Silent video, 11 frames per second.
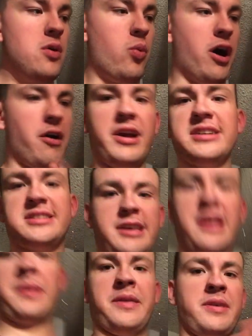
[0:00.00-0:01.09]
Well, I already
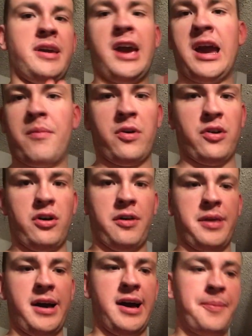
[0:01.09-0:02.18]
stated like the camera and all
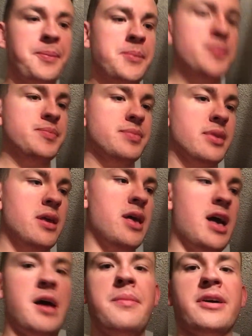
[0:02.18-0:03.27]
that.
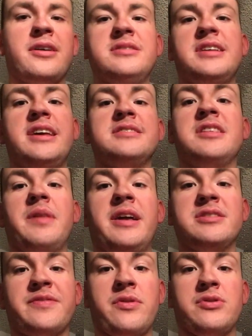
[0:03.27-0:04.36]
And because it is the
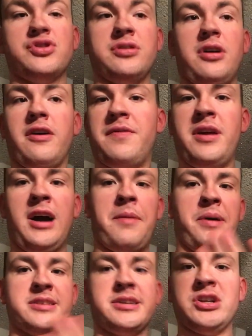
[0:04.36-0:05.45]
latest version of the
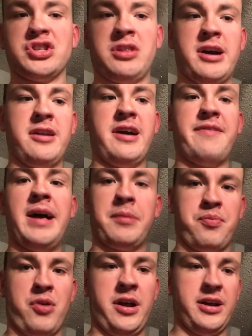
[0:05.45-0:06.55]
iPod Touch line of Apple
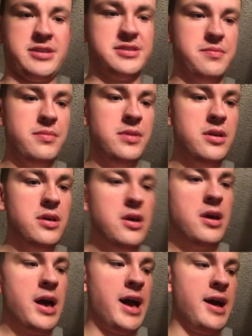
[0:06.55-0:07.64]
products.
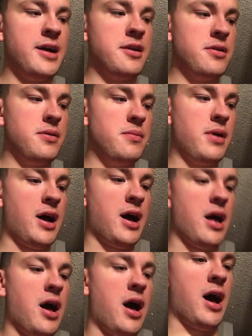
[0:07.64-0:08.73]
And
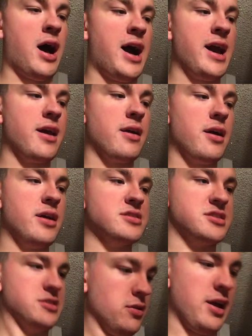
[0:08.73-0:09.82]
I
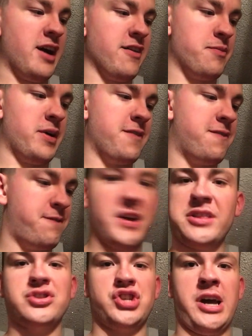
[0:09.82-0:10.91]
still have my
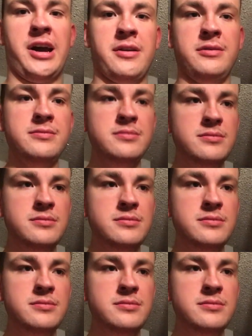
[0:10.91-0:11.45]
5th gen.